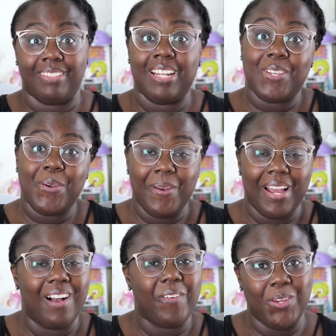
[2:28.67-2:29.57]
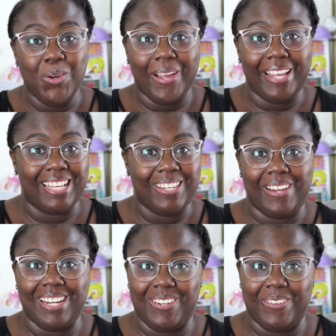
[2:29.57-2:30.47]
So, a few ways that you
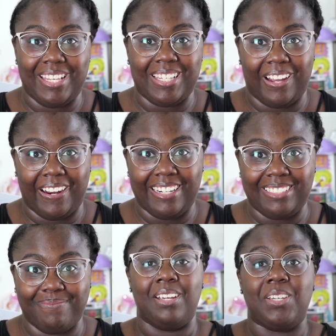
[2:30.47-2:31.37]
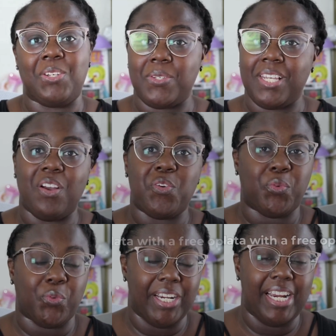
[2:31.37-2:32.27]
can do this are using a
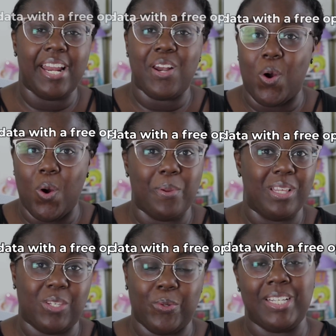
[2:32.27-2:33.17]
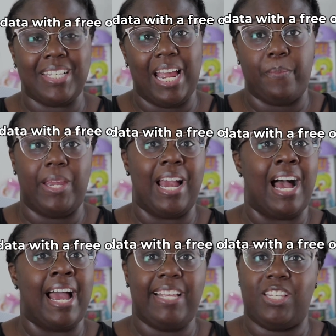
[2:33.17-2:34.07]
free and open source
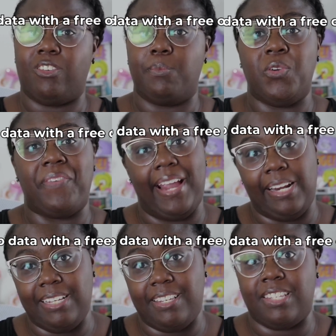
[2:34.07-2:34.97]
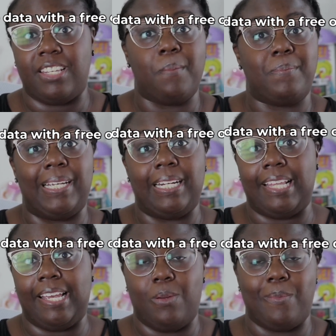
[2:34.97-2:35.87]
API to remove any stub data
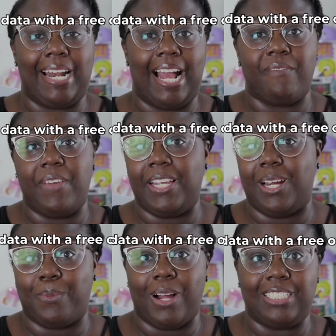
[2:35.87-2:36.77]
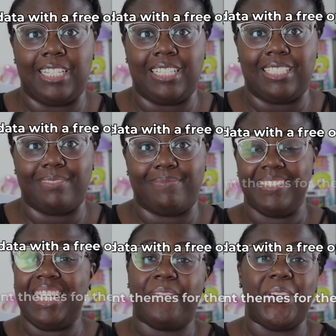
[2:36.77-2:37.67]
that you might have in your project.
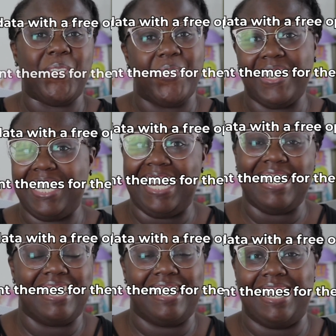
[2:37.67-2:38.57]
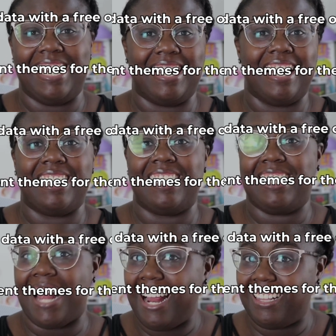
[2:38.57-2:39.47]
If you're really into CSS and
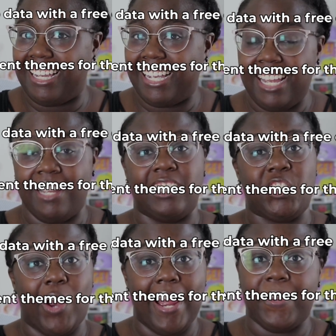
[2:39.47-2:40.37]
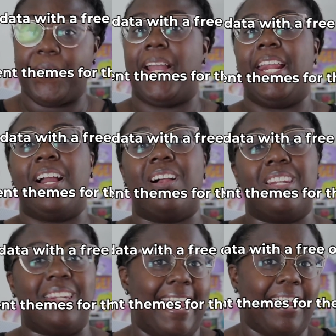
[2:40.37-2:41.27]
styling, try creating a
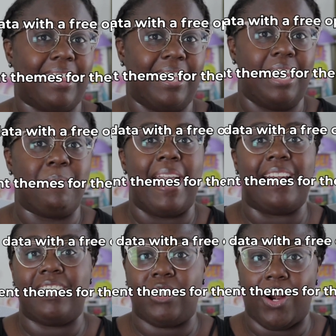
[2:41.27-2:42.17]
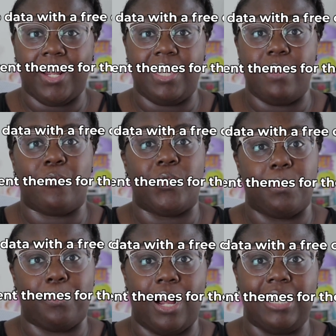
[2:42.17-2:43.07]
light theme and a dark theme for the
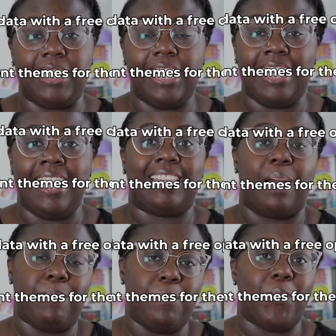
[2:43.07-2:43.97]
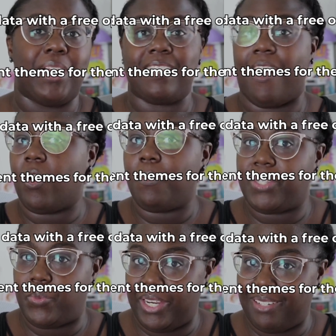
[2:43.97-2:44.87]
project that people can toggle
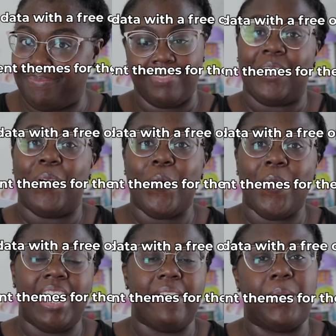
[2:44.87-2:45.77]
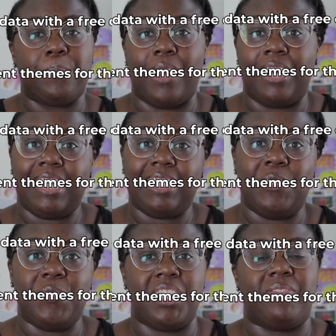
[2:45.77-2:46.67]
between. Or if your project
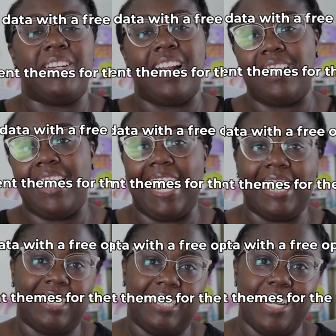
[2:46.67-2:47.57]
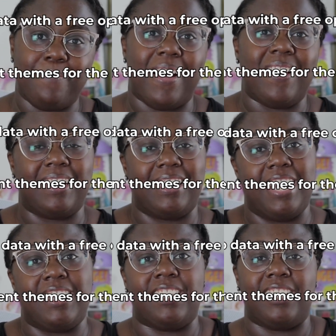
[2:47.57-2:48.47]
uses vanilla HTML,
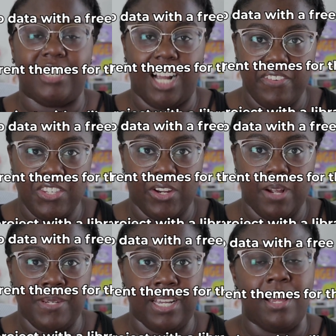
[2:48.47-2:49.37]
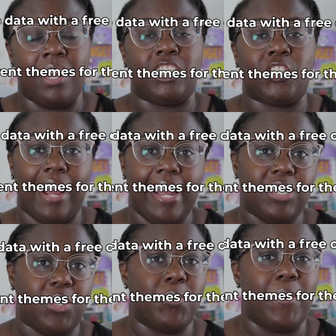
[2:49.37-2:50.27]
CSS, and JavaScript, try
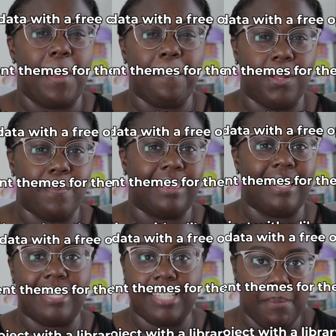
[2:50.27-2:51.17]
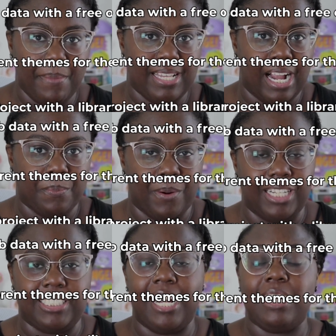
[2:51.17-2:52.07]
to implement the same exact
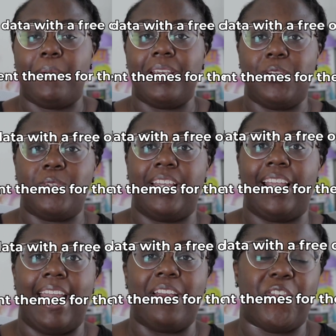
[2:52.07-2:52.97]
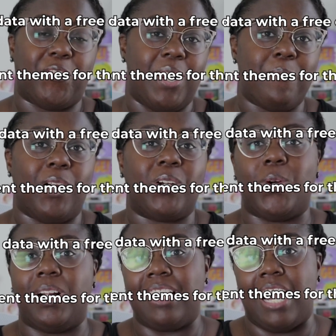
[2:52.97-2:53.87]
project but using a framework or
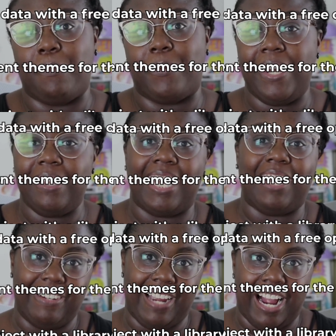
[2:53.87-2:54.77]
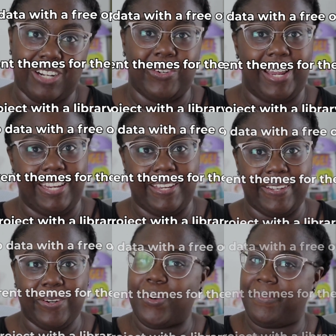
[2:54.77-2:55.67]
a library like React or
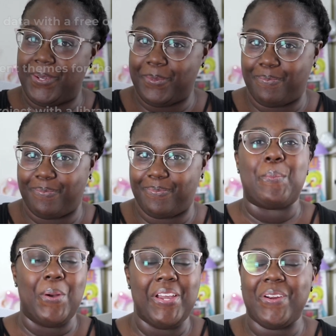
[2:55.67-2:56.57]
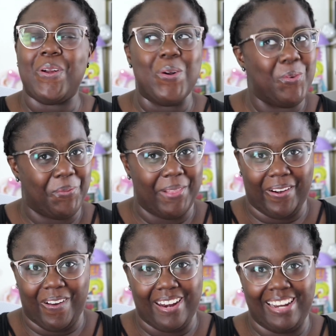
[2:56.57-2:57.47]
Angular or Vue. Put your own
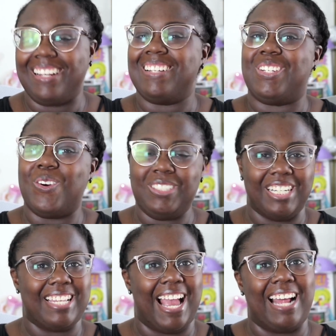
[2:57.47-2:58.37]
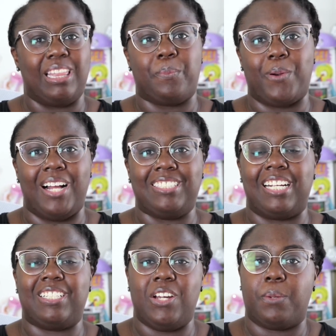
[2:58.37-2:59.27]
flair on it. Don't just add the
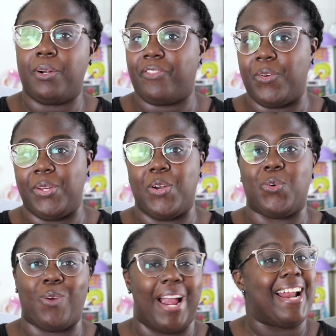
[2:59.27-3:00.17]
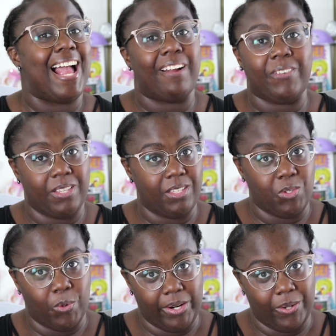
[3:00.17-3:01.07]
project to your portfolio right after the
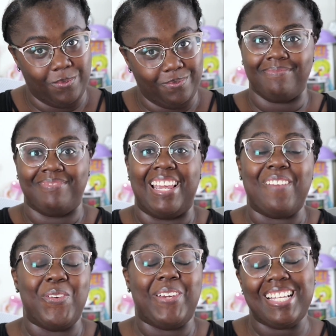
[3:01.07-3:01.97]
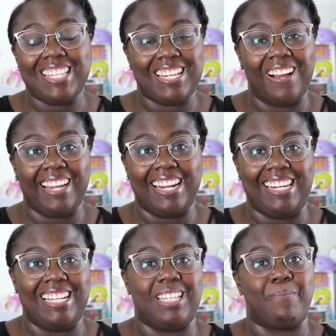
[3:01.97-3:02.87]
tutorial. If you get stuck and
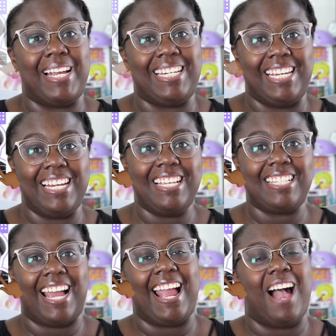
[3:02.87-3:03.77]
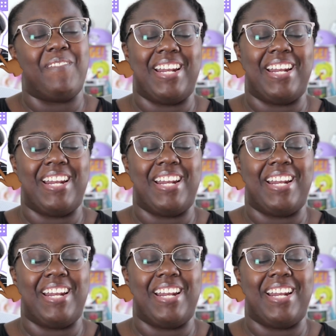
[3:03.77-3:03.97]
need some ideas, I have an